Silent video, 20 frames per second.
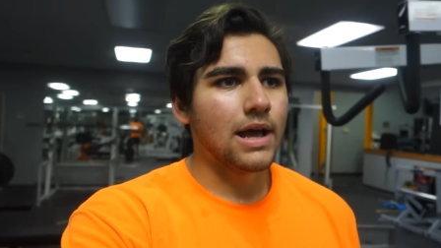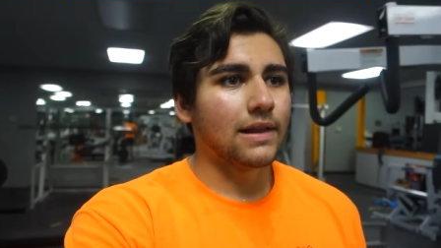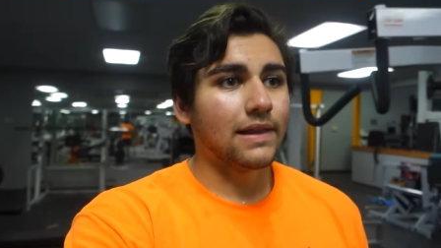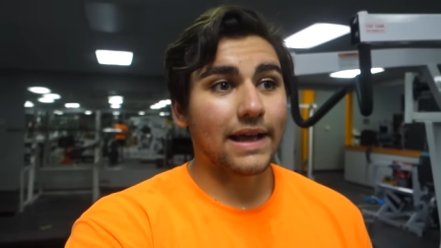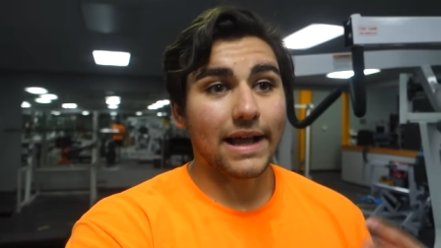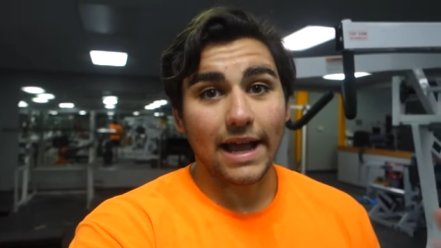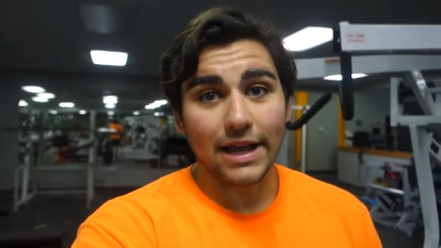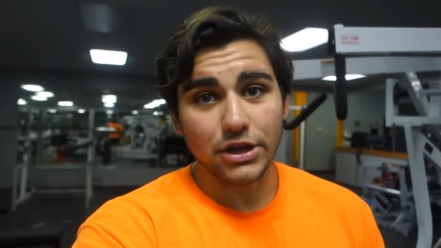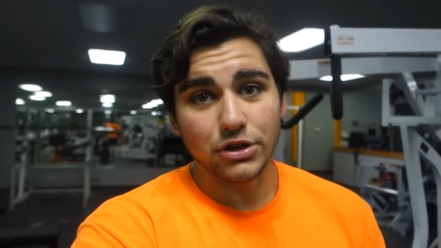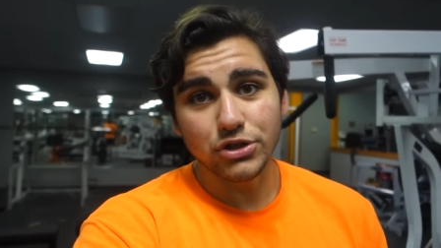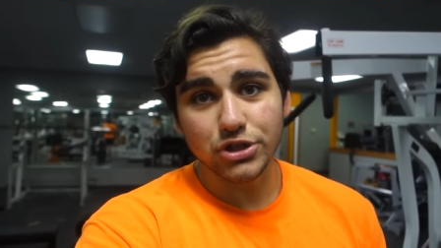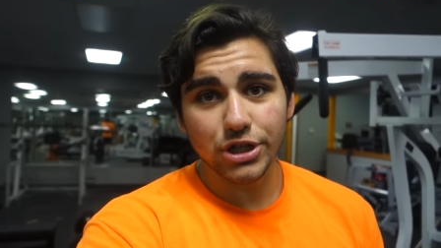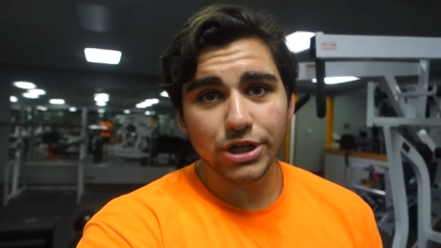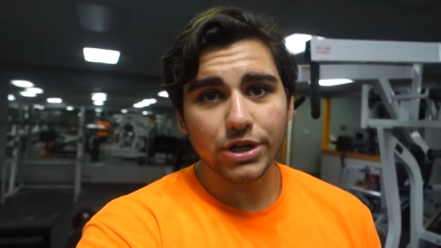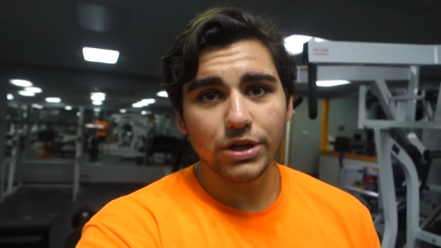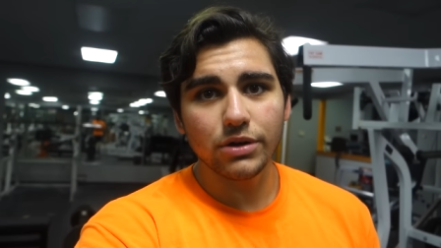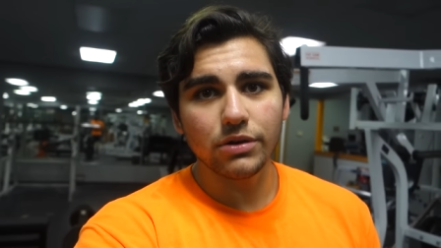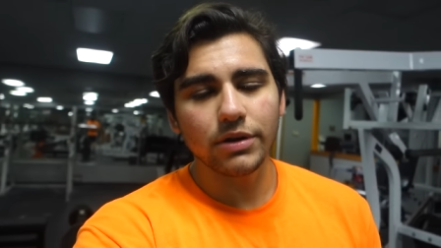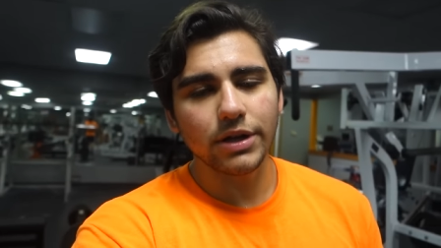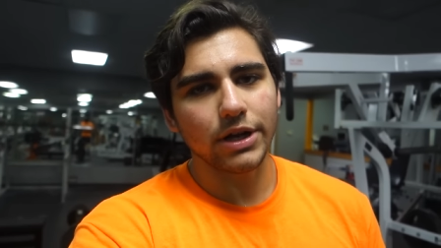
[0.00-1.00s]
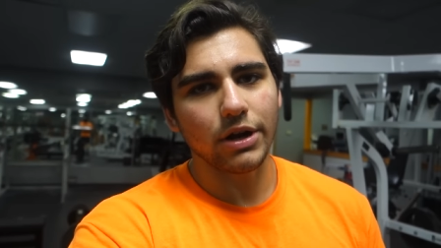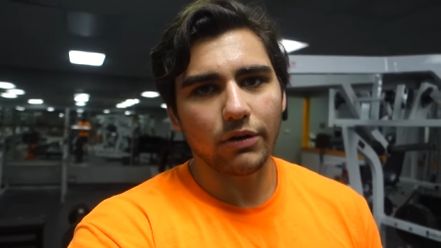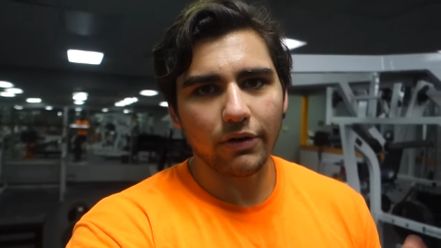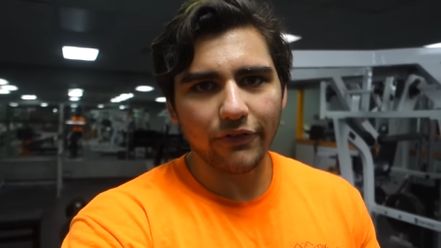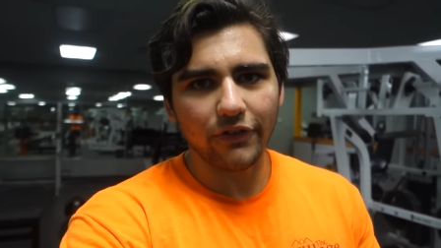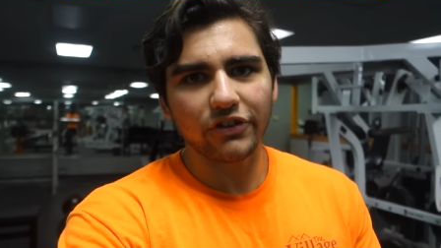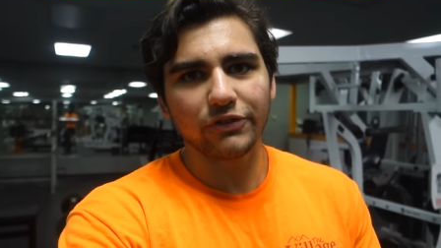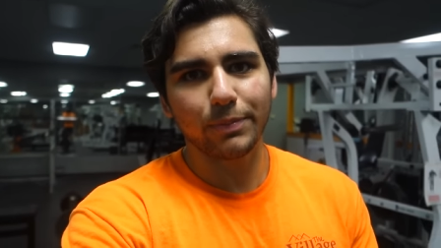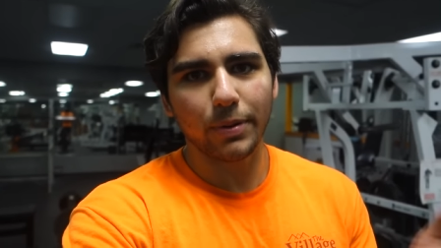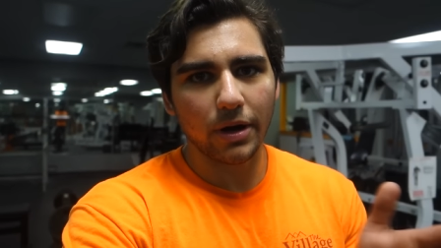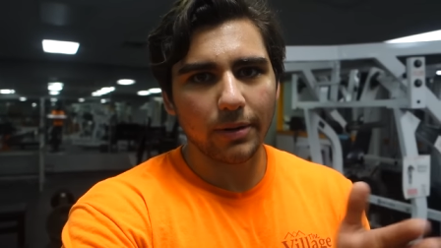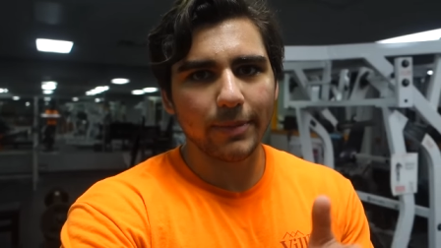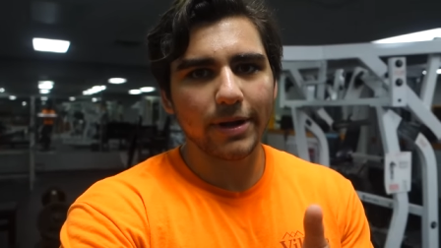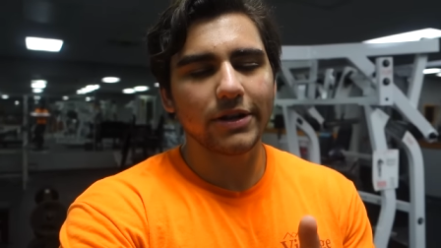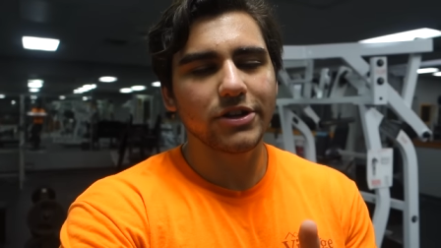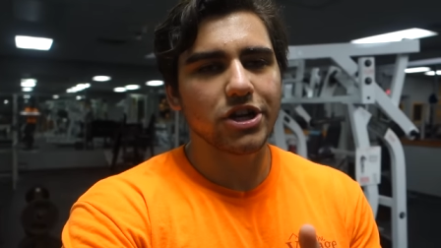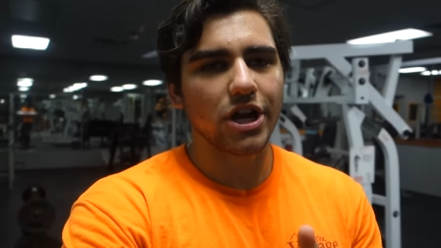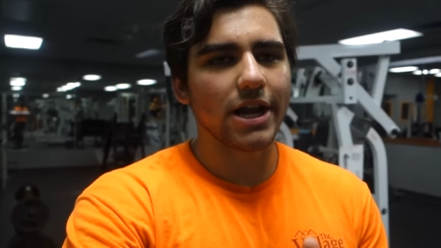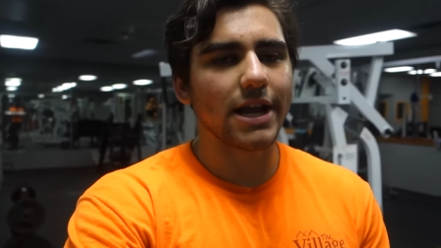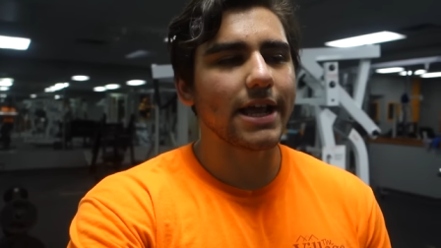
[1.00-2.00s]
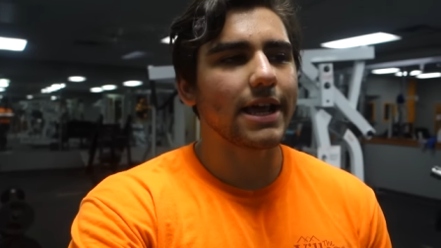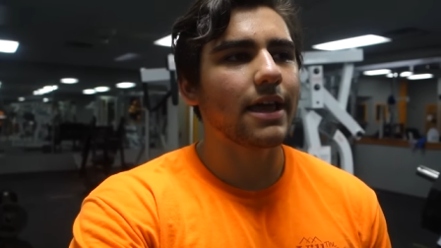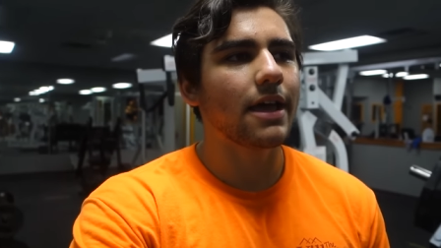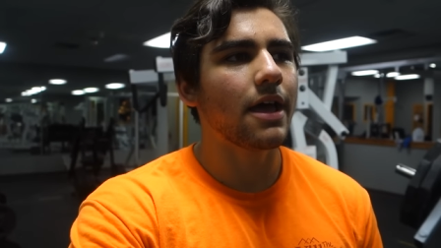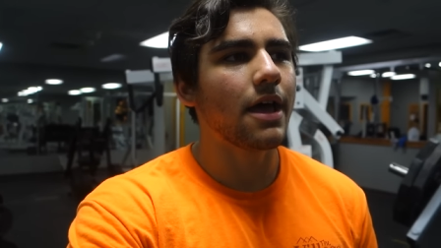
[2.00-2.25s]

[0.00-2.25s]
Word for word: like I usually do, you know, reverse pyramid training.